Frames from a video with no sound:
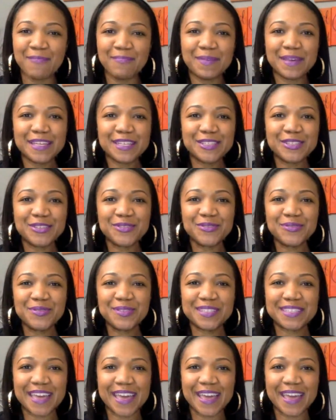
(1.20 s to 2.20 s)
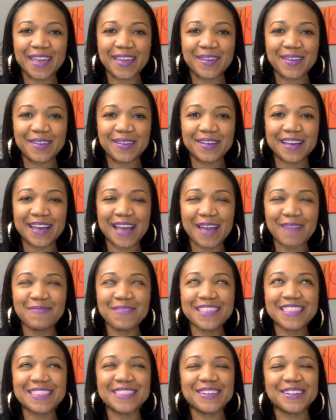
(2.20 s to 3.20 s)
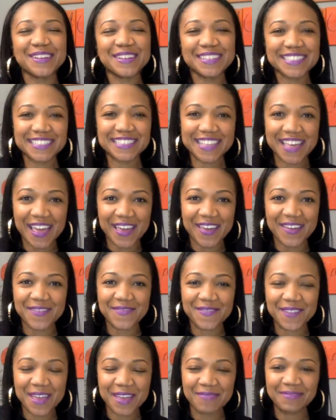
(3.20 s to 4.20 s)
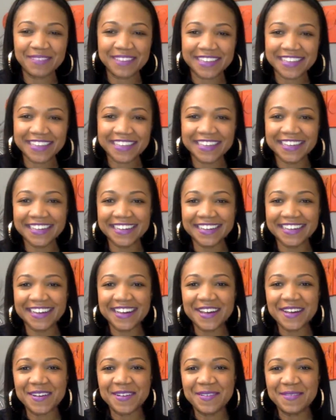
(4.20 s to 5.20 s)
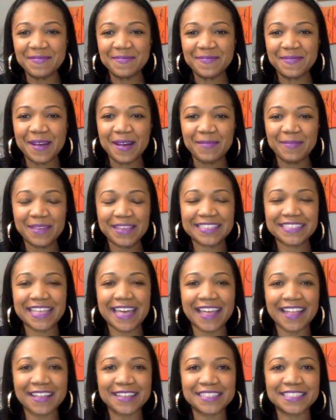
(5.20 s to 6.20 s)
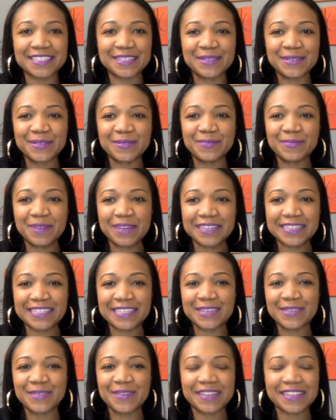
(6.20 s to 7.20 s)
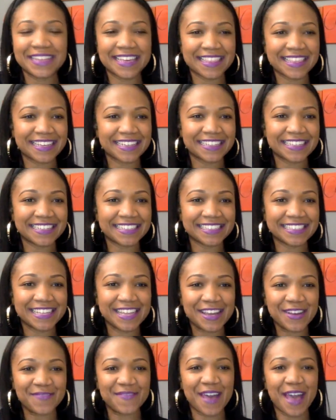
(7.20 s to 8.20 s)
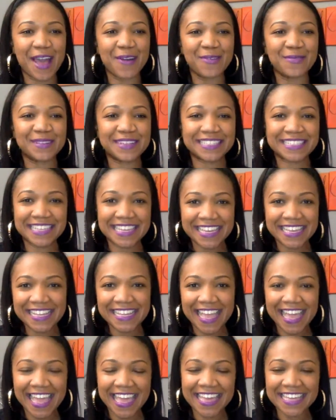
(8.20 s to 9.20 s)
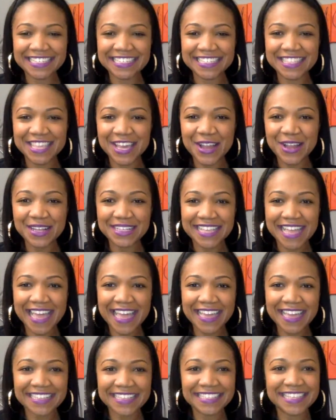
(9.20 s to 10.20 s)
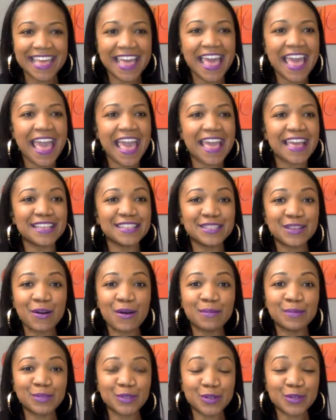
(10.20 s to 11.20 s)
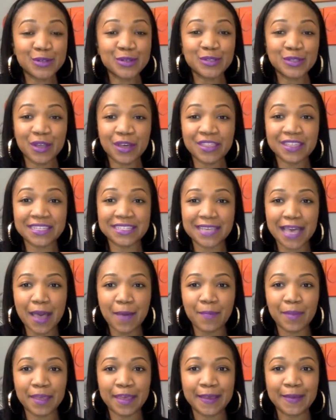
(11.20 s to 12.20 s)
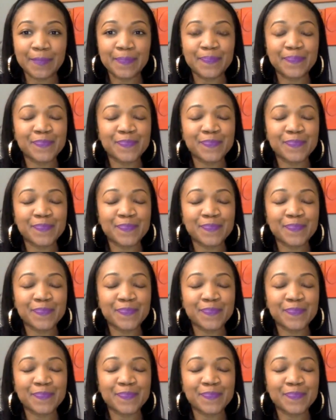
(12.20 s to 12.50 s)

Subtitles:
Happy Tuesday. Happy Thursday, family. I'm excited to bring to you another edition of our Teenage Thursdays. And so I'm sure you saw the topic.